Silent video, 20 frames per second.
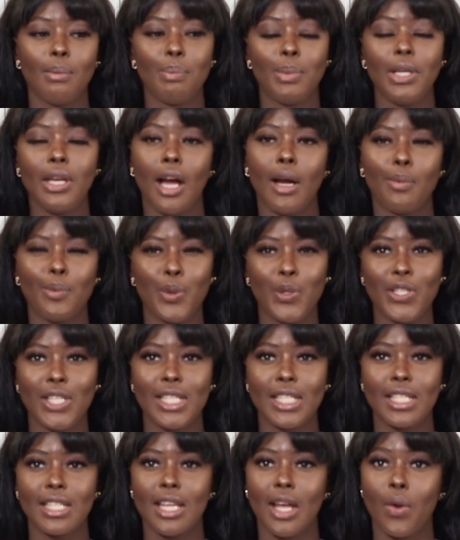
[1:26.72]
P R
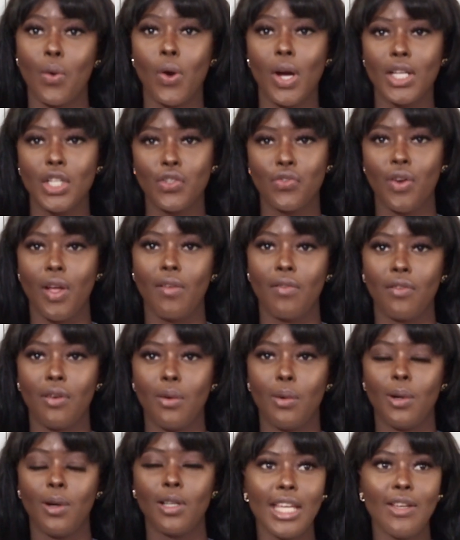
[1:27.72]
processes are quite
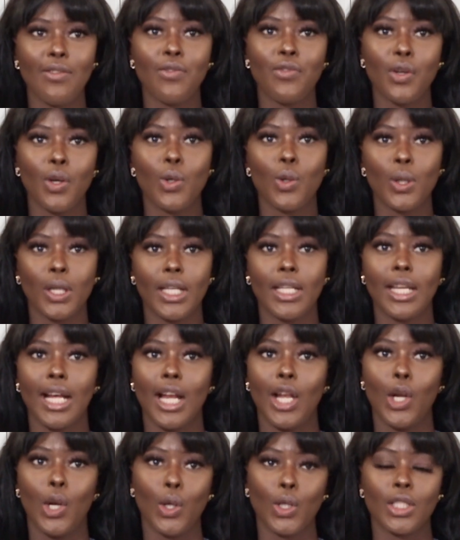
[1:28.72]
straightforward. If you're looking
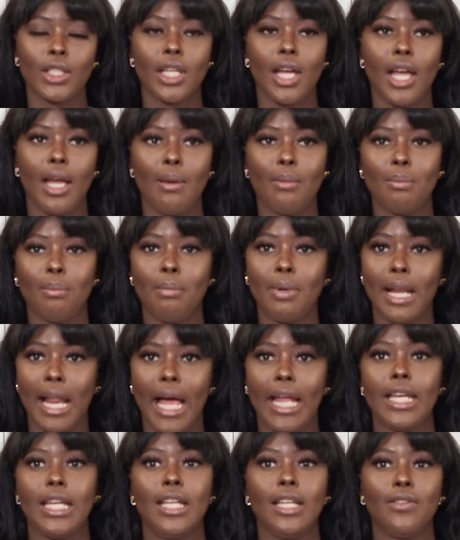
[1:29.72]
at long-term
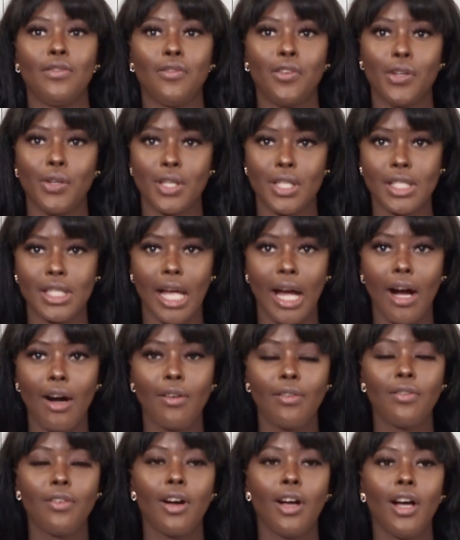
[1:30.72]
planning for
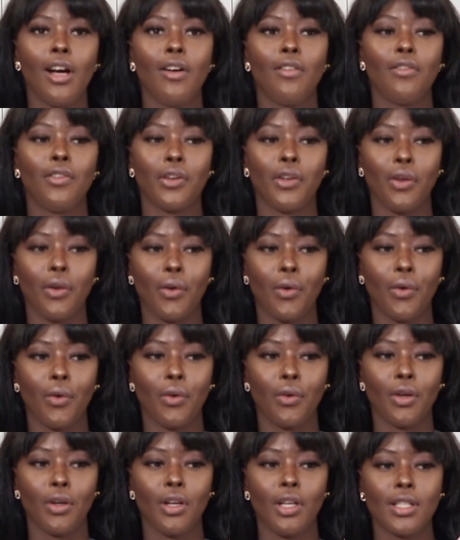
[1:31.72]
yourself, for
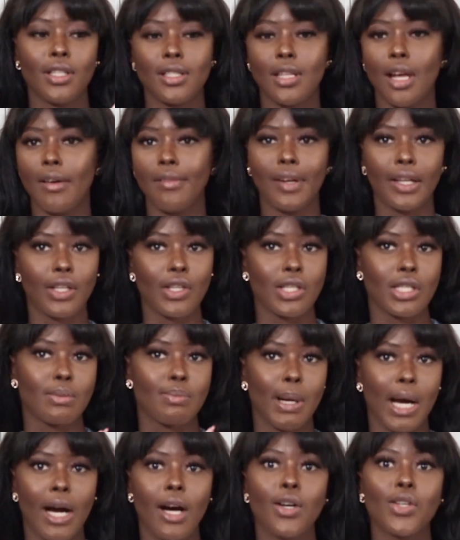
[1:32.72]
yourself and your
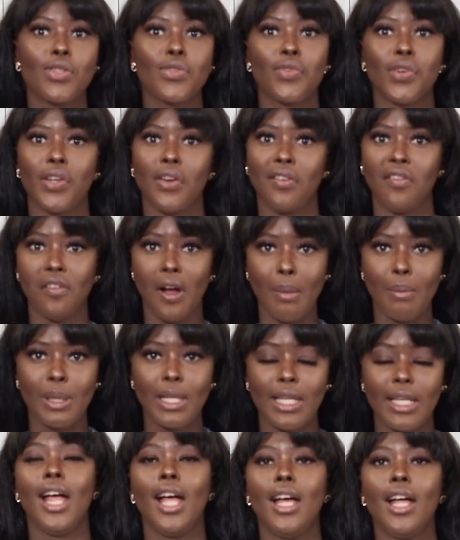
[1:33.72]
spouse, for your
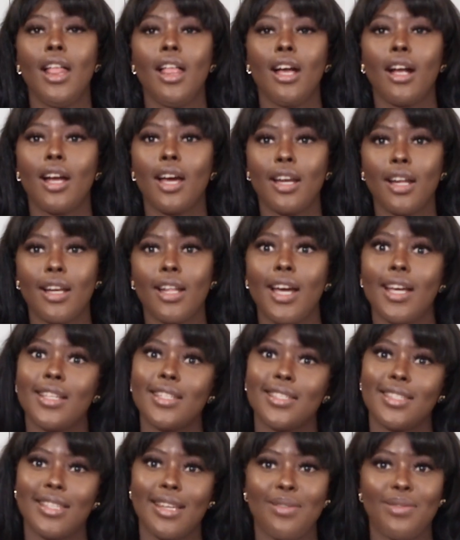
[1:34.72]
family, Canada
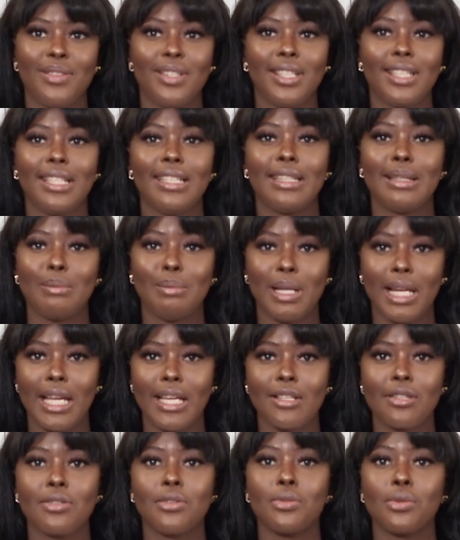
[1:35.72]
is definitely the
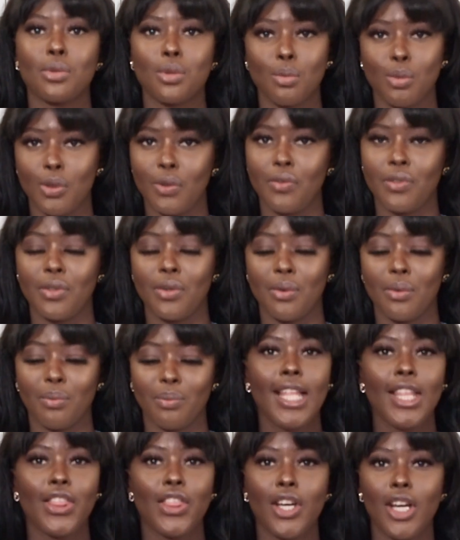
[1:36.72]
place to move to.
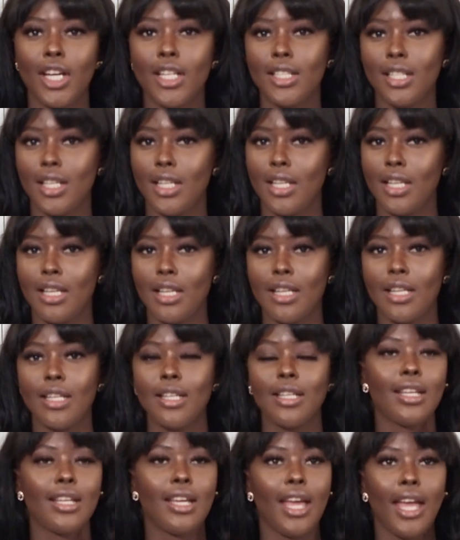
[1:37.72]
Thirdly,
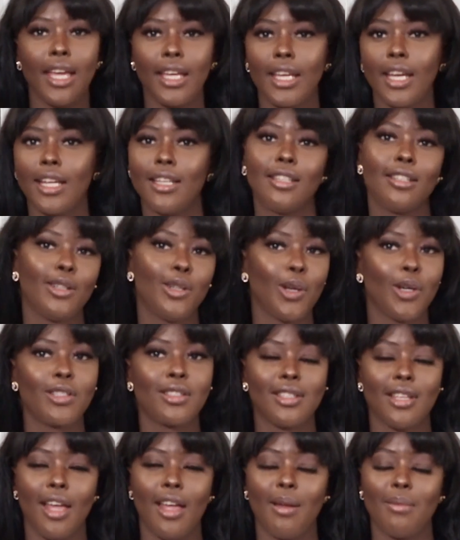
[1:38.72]
again,
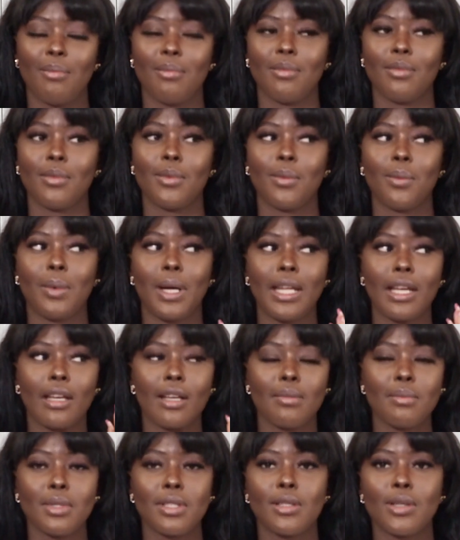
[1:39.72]
long-term, when it
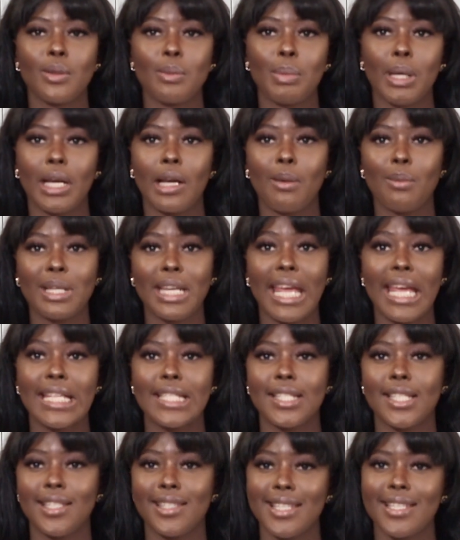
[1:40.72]
comes to becoming a
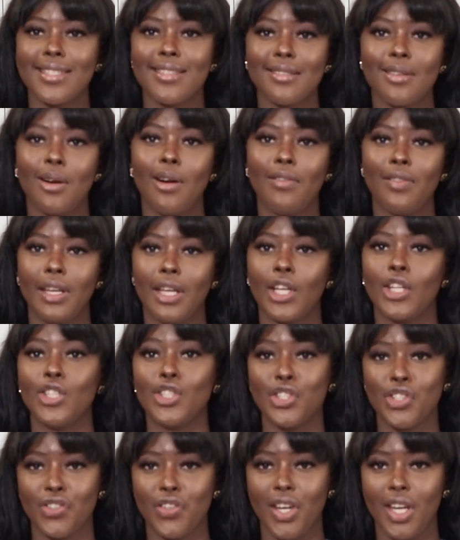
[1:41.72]
citizen of a
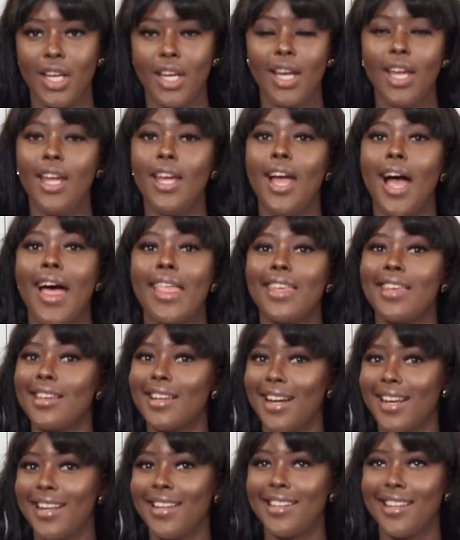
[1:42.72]
country, I think
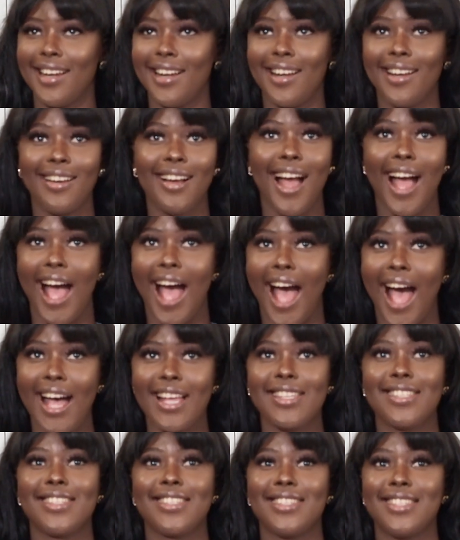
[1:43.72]
Canada
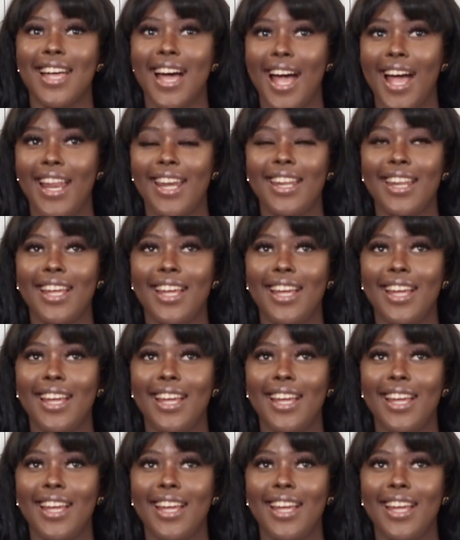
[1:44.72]
has that